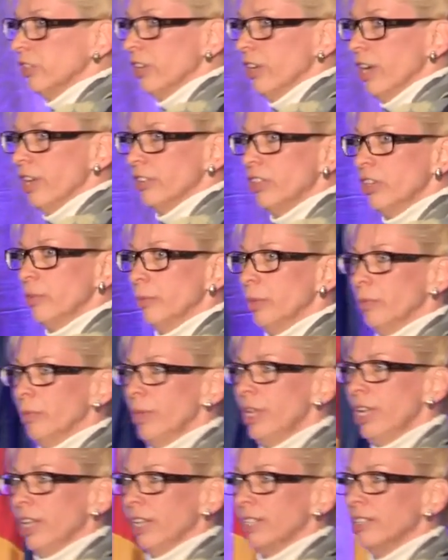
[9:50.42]
and as human
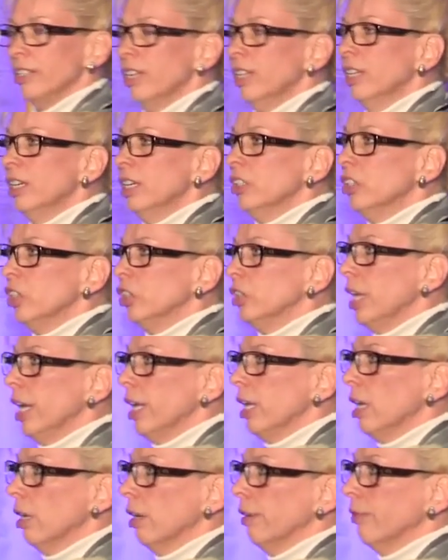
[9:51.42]
beings, to take
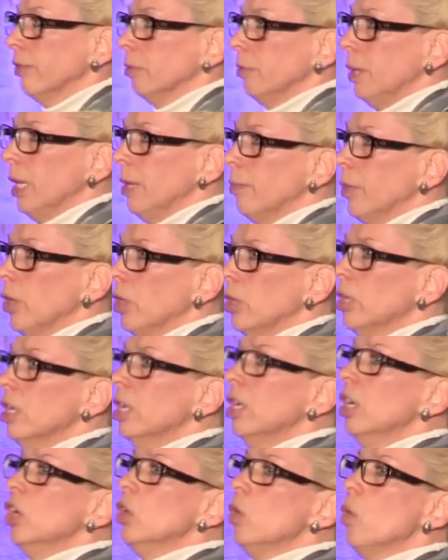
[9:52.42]
care of the people
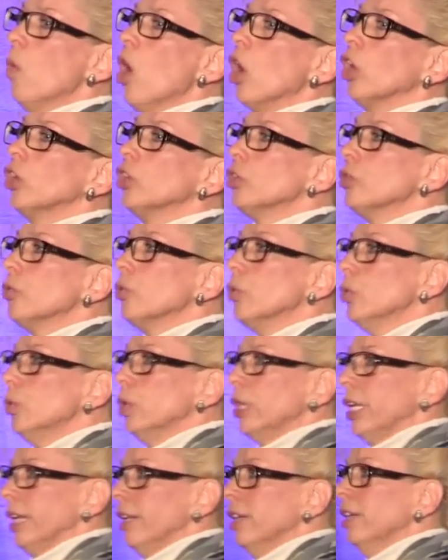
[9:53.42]
who are
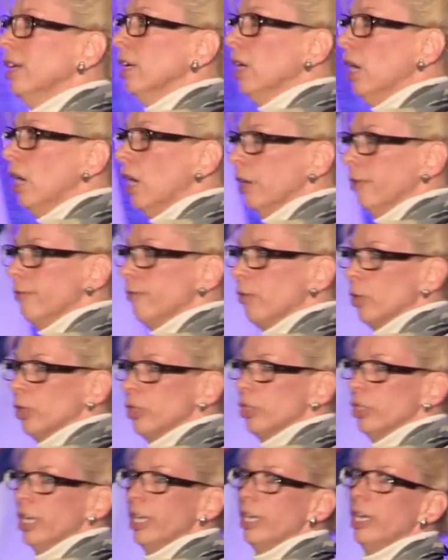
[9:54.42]
truly
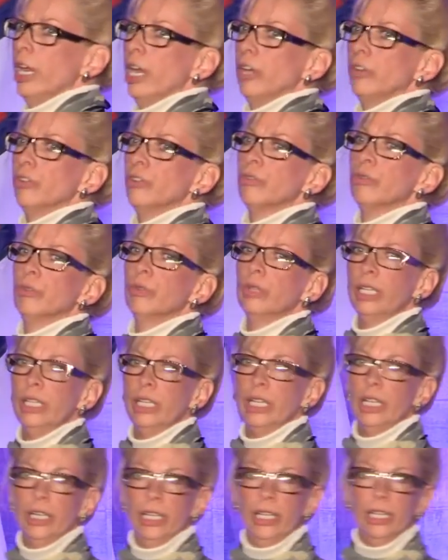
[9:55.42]
unfortunate and truly
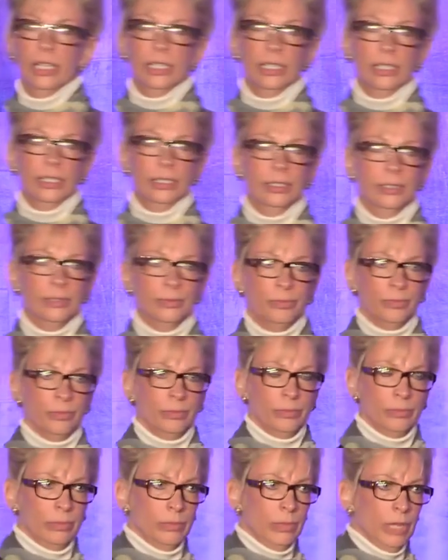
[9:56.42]
needy.
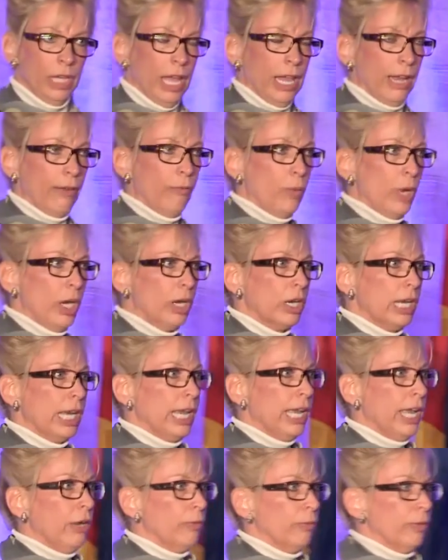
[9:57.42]
And if we are going to
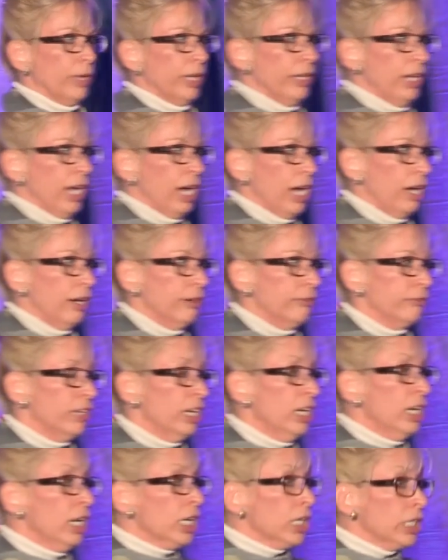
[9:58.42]
get rid of
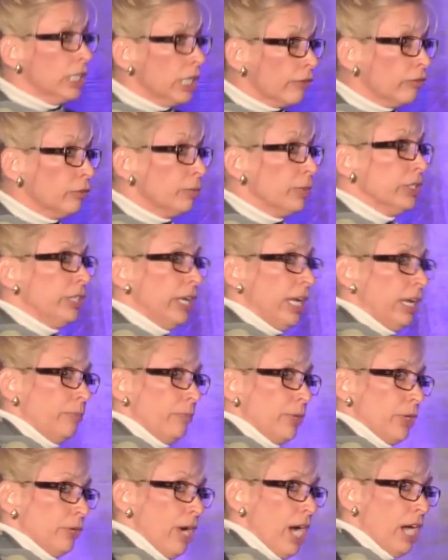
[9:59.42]
government and
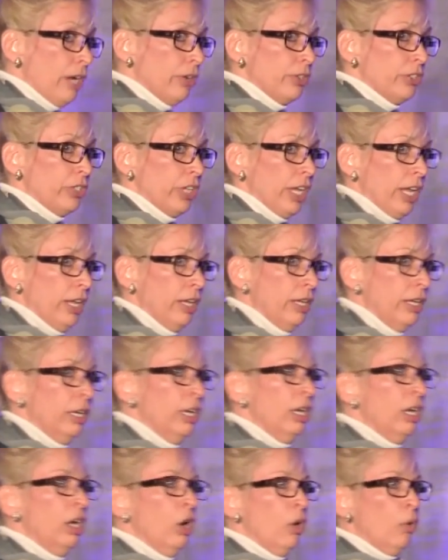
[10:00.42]
bureaucracy,
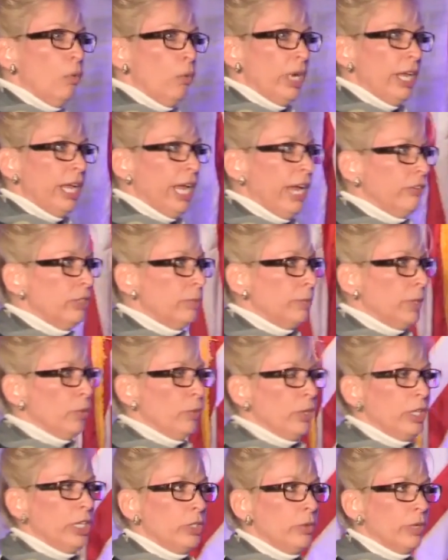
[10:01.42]
we have to be
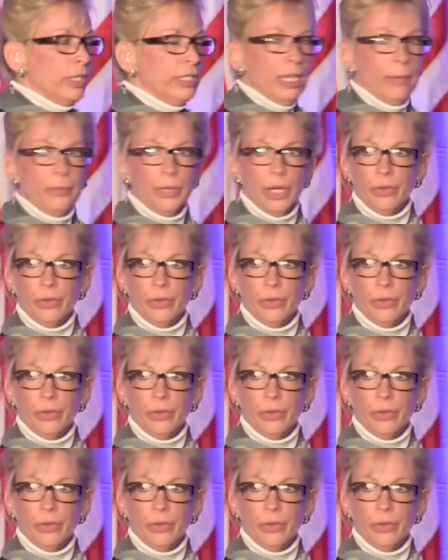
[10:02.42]
willing to accept that